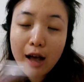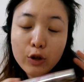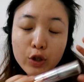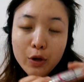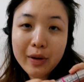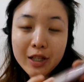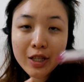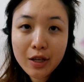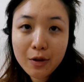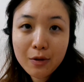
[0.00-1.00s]
I'll show it
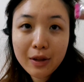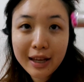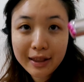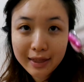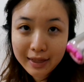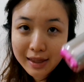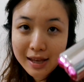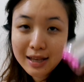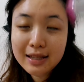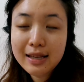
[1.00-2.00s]
to you like
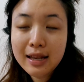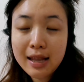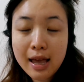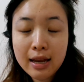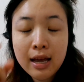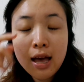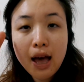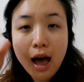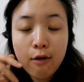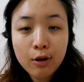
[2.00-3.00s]
this, and then
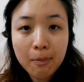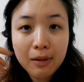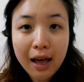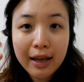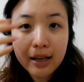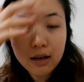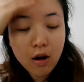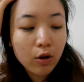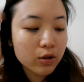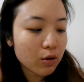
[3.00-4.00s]
I will apply it
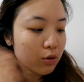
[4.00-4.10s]
also.